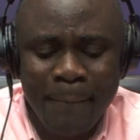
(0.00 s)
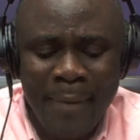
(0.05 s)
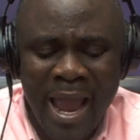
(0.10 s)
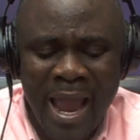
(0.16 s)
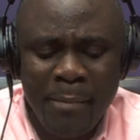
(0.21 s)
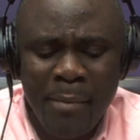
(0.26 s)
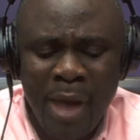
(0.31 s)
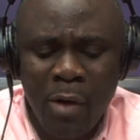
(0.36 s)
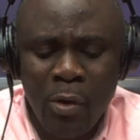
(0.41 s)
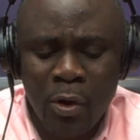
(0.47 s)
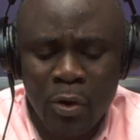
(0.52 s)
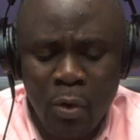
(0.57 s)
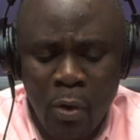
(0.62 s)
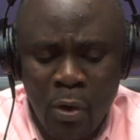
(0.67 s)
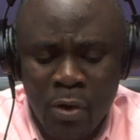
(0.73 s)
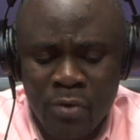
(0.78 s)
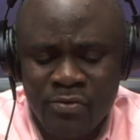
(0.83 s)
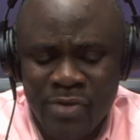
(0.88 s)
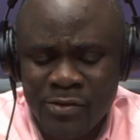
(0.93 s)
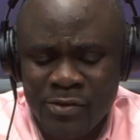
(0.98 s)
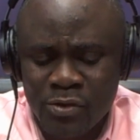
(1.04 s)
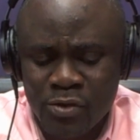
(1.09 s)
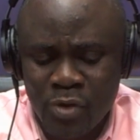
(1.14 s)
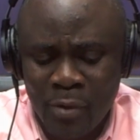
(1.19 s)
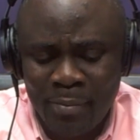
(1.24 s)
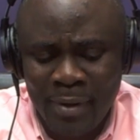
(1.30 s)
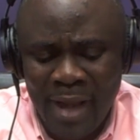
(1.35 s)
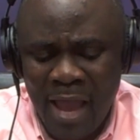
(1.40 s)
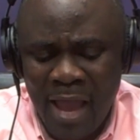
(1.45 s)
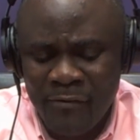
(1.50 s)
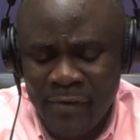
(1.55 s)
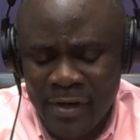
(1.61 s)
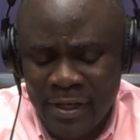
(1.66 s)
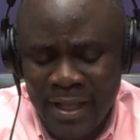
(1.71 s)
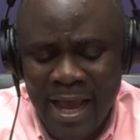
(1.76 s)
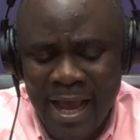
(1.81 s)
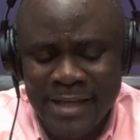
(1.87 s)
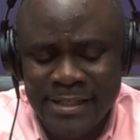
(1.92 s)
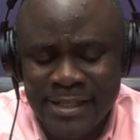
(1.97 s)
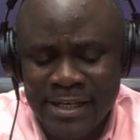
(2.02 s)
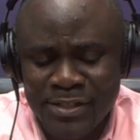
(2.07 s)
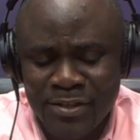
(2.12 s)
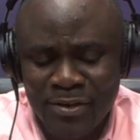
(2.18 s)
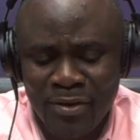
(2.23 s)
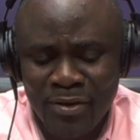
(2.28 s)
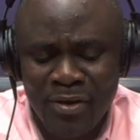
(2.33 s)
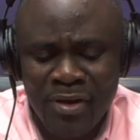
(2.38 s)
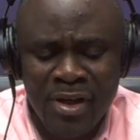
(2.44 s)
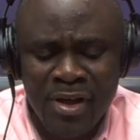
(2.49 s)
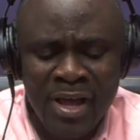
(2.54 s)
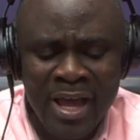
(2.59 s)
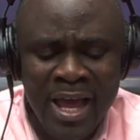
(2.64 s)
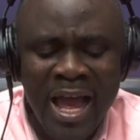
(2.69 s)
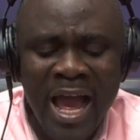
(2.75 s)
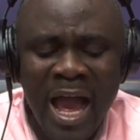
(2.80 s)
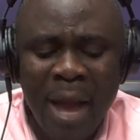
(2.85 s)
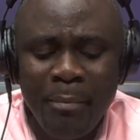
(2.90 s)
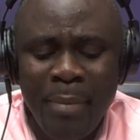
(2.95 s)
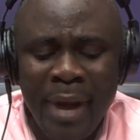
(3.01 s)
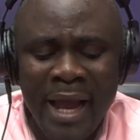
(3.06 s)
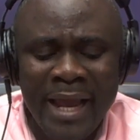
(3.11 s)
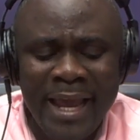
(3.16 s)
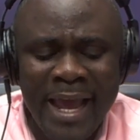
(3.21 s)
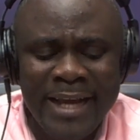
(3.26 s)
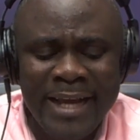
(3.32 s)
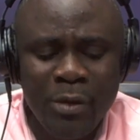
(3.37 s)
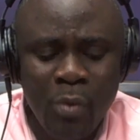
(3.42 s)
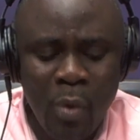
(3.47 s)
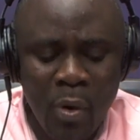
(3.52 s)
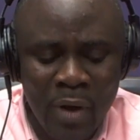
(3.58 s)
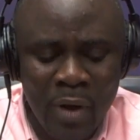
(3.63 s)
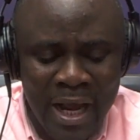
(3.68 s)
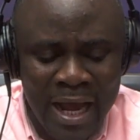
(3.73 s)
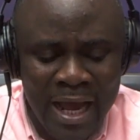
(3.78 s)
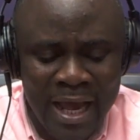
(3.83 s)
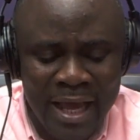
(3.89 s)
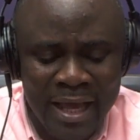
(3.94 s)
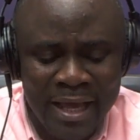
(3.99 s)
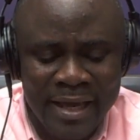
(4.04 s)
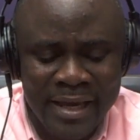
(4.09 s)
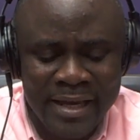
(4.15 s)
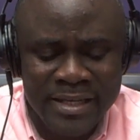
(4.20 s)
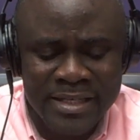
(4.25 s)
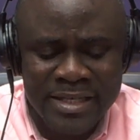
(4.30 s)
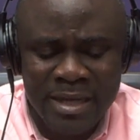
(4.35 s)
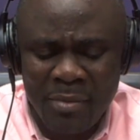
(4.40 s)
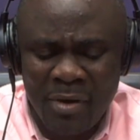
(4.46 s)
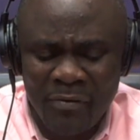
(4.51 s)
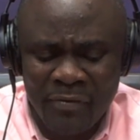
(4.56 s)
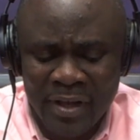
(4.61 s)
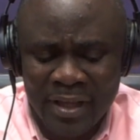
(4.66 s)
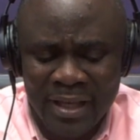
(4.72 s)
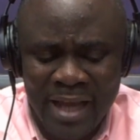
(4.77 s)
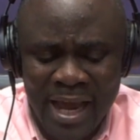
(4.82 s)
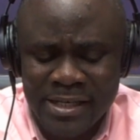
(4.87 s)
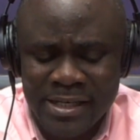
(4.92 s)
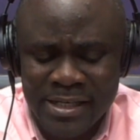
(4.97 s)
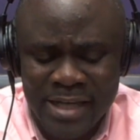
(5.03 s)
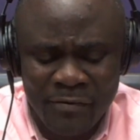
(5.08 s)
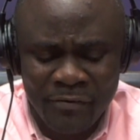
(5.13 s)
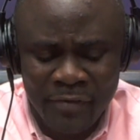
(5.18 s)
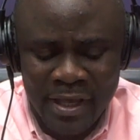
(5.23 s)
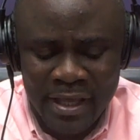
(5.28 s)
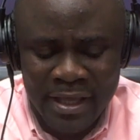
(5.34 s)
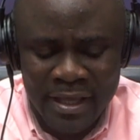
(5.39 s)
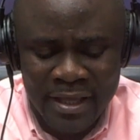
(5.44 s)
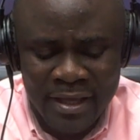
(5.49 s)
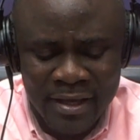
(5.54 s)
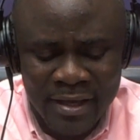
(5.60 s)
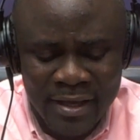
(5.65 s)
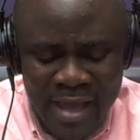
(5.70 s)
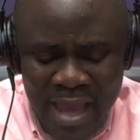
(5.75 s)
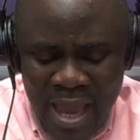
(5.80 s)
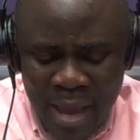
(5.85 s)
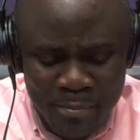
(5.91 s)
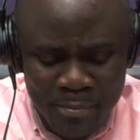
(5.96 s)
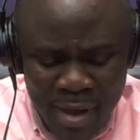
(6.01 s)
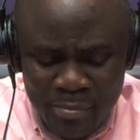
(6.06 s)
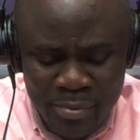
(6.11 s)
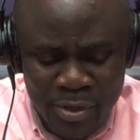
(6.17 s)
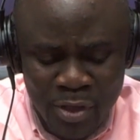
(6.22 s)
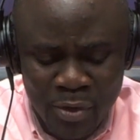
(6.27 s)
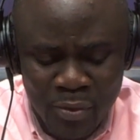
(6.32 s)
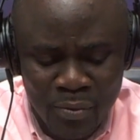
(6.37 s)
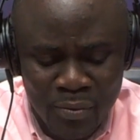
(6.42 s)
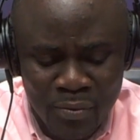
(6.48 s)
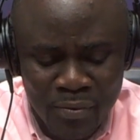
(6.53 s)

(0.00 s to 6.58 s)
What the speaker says: buying on contract to supply fertilizers, no, are buying everyone ka. Intiama fertilizers afi maybe